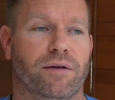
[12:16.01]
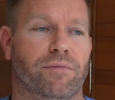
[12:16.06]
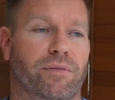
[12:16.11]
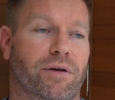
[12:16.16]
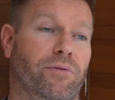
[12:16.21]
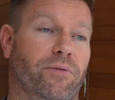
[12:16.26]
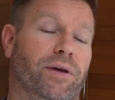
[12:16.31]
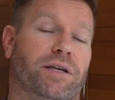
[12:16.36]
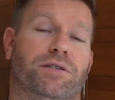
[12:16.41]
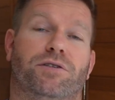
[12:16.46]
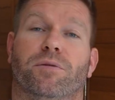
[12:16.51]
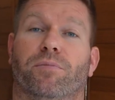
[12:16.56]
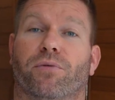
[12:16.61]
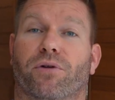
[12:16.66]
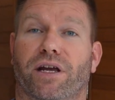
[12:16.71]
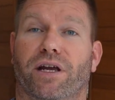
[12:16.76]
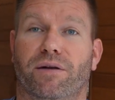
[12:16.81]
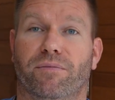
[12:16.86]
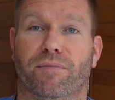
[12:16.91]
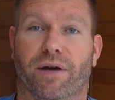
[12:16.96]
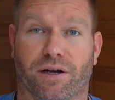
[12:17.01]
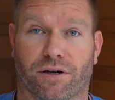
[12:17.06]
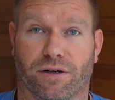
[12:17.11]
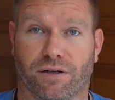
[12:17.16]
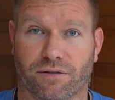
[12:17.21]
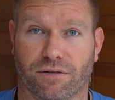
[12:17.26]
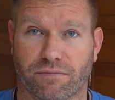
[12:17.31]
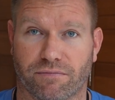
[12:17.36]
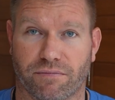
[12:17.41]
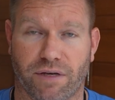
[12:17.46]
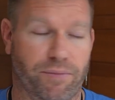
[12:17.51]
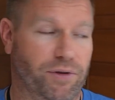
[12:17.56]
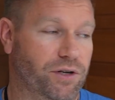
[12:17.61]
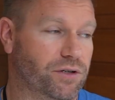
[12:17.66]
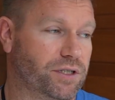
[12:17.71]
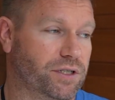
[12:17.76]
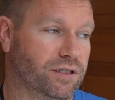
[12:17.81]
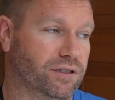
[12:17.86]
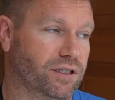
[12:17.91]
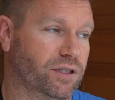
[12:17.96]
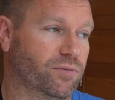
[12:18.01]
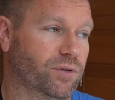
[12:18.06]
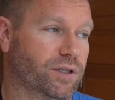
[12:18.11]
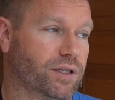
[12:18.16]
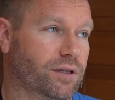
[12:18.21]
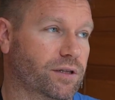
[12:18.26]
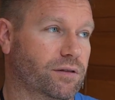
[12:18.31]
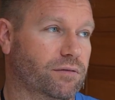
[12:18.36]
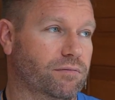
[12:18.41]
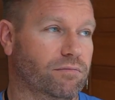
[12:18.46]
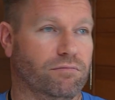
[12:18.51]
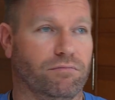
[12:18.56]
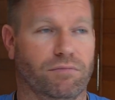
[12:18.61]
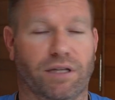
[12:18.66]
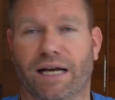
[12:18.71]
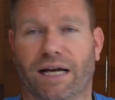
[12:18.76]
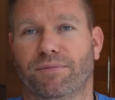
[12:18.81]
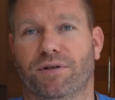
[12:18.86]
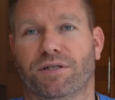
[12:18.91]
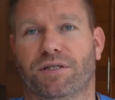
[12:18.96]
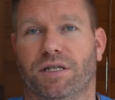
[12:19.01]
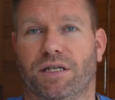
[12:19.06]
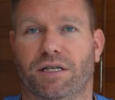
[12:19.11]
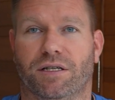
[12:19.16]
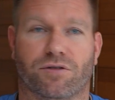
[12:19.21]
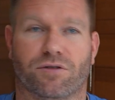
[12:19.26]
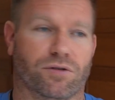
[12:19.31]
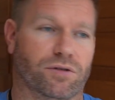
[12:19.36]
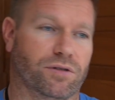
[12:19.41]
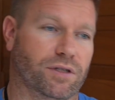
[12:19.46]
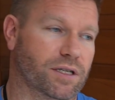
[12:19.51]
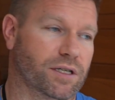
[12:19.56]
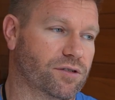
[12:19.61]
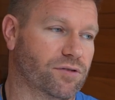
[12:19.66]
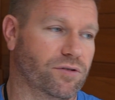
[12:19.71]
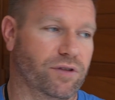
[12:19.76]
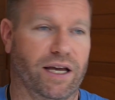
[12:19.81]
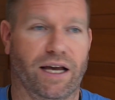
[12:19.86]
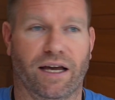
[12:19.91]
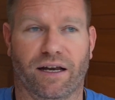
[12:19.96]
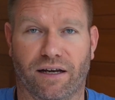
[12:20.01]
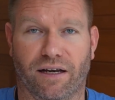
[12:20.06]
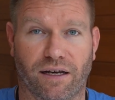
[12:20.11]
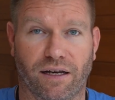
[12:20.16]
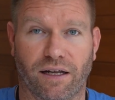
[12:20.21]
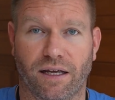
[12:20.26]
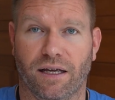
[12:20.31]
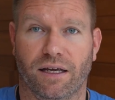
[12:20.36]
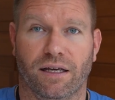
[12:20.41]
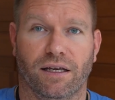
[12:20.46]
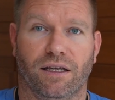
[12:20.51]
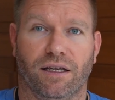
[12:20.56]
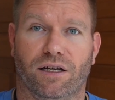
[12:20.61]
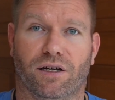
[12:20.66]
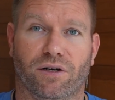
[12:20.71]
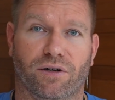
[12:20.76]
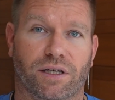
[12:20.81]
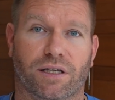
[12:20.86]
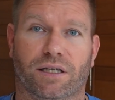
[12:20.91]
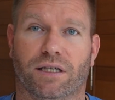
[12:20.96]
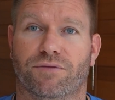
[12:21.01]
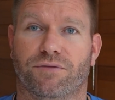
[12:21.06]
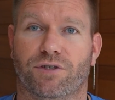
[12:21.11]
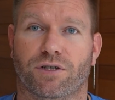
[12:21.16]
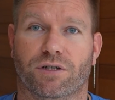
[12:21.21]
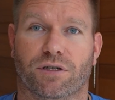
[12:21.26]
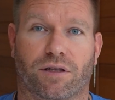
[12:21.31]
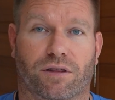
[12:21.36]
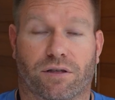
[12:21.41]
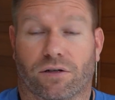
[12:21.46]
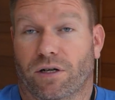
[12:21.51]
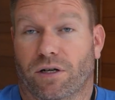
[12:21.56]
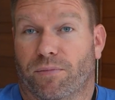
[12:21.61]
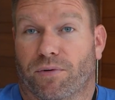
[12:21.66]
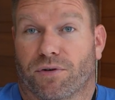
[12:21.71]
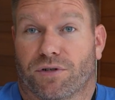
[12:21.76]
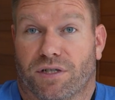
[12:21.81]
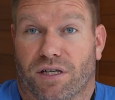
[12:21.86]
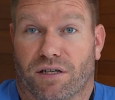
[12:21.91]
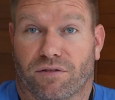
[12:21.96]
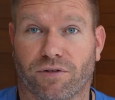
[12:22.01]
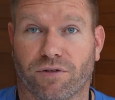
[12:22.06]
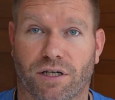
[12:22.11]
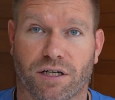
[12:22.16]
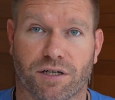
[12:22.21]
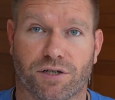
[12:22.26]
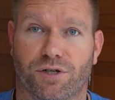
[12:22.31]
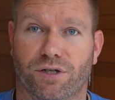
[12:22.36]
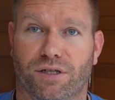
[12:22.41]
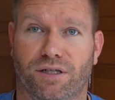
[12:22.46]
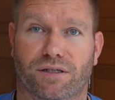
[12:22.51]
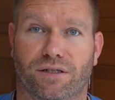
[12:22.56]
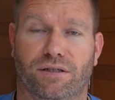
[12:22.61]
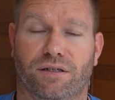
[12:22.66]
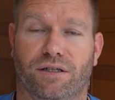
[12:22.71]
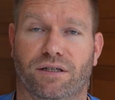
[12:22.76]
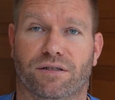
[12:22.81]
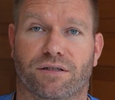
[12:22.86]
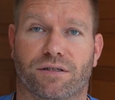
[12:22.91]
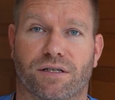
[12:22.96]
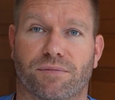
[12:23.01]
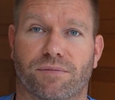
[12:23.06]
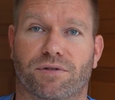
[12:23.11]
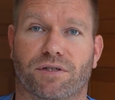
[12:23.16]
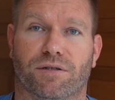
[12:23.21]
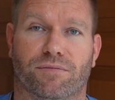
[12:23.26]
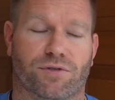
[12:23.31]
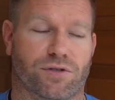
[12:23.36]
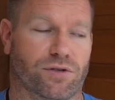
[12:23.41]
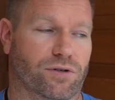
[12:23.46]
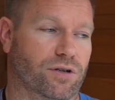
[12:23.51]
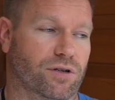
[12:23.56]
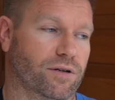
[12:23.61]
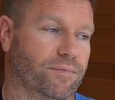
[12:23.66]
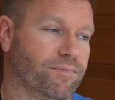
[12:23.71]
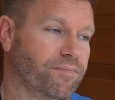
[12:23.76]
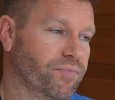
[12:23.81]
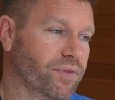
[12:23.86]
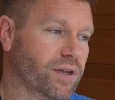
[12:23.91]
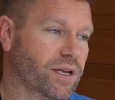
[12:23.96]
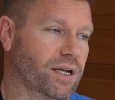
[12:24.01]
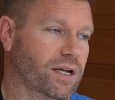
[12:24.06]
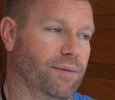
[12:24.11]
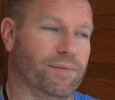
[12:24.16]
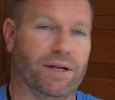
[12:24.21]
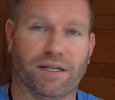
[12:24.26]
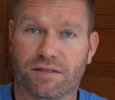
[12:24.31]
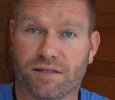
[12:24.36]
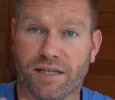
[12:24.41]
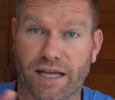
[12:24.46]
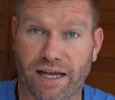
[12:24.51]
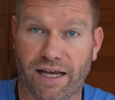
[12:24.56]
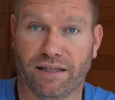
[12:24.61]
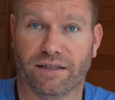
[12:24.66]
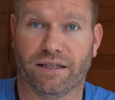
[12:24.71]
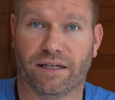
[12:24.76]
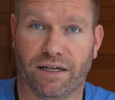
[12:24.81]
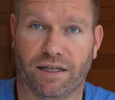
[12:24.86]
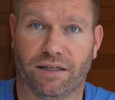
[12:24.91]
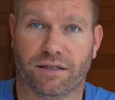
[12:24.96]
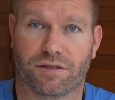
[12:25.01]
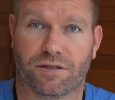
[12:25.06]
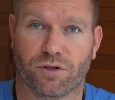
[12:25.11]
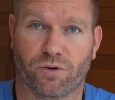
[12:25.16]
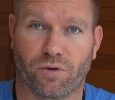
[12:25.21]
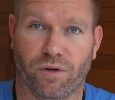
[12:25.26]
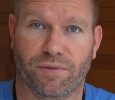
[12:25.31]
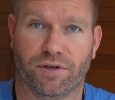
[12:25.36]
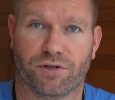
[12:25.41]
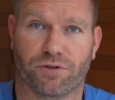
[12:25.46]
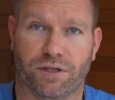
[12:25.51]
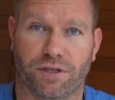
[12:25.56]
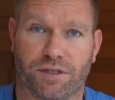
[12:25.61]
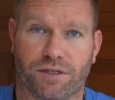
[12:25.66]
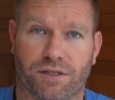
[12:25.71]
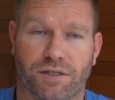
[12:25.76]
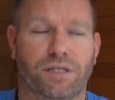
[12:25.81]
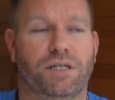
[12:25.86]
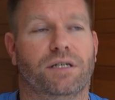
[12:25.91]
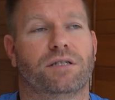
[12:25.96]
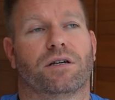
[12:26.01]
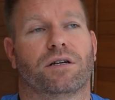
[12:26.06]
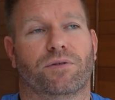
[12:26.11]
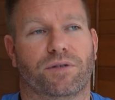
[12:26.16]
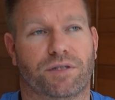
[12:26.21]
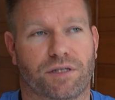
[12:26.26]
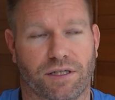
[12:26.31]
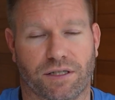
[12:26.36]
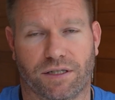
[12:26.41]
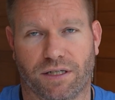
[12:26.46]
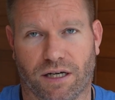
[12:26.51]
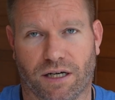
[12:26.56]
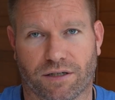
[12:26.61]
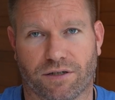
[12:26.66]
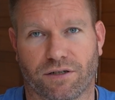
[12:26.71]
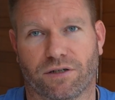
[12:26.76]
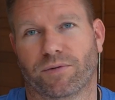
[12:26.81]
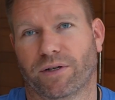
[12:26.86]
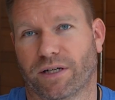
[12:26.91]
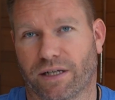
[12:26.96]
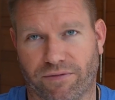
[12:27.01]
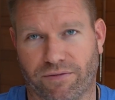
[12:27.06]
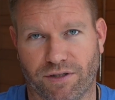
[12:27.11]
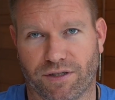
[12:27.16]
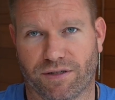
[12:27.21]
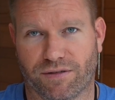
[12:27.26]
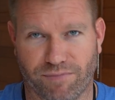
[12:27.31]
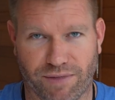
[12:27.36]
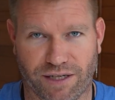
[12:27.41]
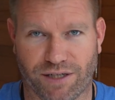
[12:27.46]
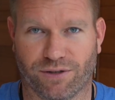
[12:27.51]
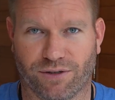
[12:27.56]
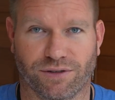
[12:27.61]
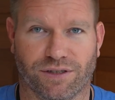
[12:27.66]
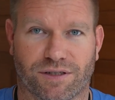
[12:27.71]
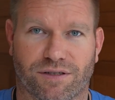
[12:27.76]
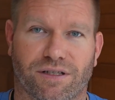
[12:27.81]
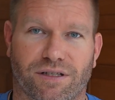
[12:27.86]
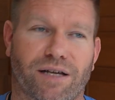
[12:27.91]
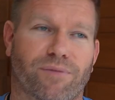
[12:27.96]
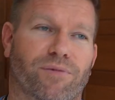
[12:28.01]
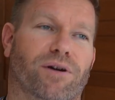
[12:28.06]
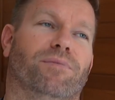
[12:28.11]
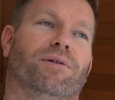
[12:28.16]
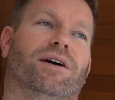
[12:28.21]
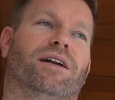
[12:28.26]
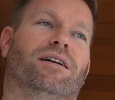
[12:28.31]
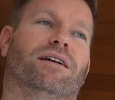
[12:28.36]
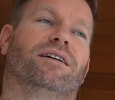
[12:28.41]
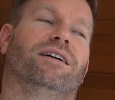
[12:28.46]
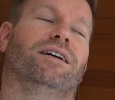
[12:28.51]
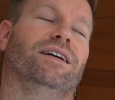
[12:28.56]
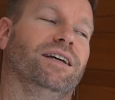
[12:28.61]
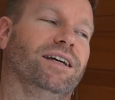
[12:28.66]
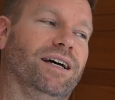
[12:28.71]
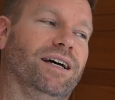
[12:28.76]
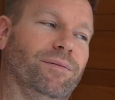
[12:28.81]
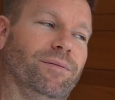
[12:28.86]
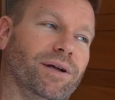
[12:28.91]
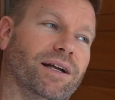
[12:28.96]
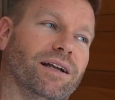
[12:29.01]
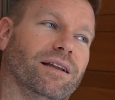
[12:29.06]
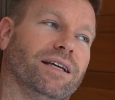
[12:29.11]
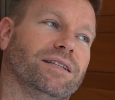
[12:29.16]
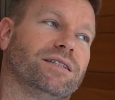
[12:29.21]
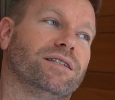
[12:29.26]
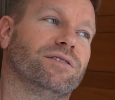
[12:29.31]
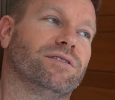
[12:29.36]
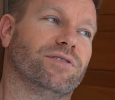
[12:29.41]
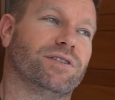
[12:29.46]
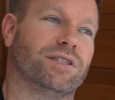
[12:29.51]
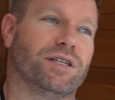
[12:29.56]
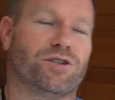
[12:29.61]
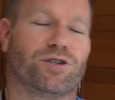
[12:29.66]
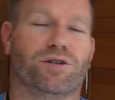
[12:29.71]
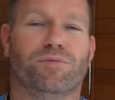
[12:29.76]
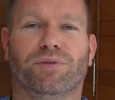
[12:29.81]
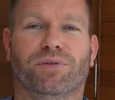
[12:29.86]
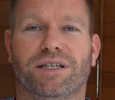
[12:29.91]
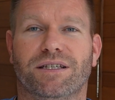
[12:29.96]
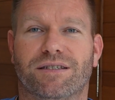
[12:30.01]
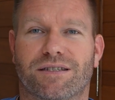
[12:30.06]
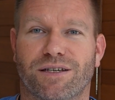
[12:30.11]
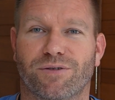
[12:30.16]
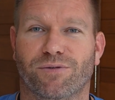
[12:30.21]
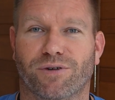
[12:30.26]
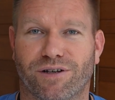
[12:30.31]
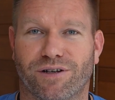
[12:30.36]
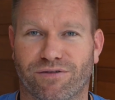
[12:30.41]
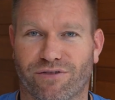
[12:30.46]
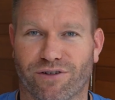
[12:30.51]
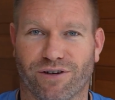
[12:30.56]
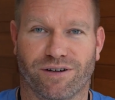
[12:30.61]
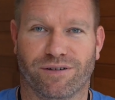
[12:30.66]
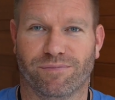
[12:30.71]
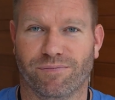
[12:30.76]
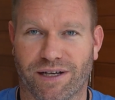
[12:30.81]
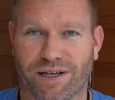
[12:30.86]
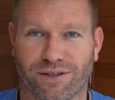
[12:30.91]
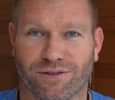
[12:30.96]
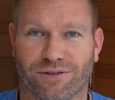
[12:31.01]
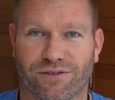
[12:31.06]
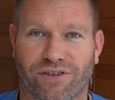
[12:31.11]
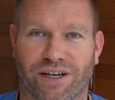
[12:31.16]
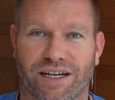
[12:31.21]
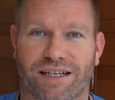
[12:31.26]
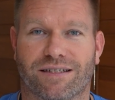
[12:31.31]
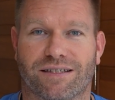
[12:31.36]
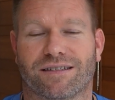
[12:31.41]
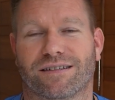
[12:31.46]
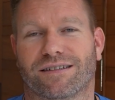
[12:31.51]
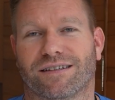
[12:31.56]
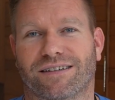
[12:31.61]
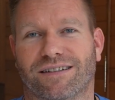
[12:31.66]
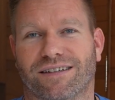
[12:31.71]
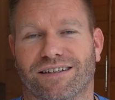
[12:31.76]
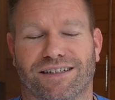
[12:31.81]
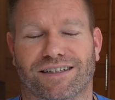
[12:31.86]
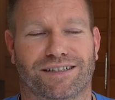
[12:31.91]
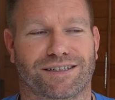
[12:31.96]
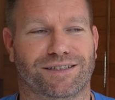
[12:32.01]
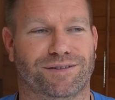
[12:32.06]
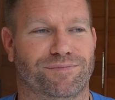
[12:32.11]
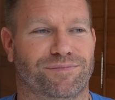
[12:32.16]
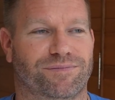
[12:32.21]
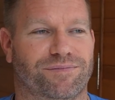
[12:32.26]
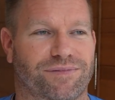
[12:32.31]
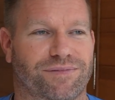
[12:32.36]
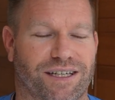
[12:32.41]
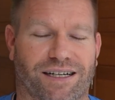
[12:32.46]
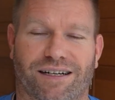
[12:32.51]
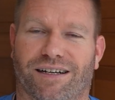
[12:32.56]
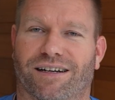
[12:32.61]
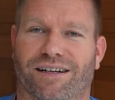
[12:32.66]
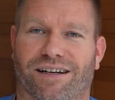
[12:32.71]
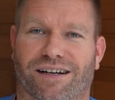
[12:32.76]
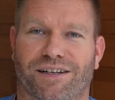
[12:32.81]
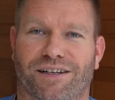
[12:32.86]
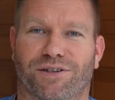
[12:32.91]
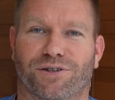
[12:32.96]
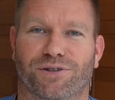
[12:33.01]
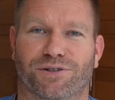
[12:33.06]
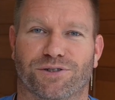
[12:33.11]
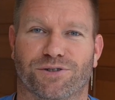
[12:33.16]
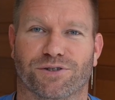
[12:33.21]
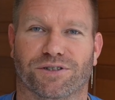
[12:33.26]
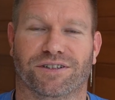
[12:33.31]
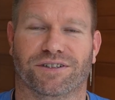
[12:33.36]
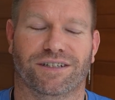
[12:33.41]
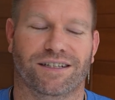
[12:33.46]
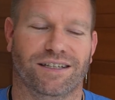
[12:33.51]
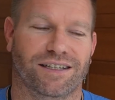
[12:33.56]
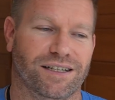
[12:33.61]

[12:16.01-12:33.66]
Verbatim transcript: Maybe it makes your brain better. Maybe you're dealing with Lyme disease or this or that, and it you know, it gives you a 30% reduction in, in symptoms or I'm not saying that any of this equipment treats disease. Always see a doctor. We could have this medical disclaimer. I'm not a, not a licensed physician. Please see one for medical advice. Um, yada yada yada. You know the drill.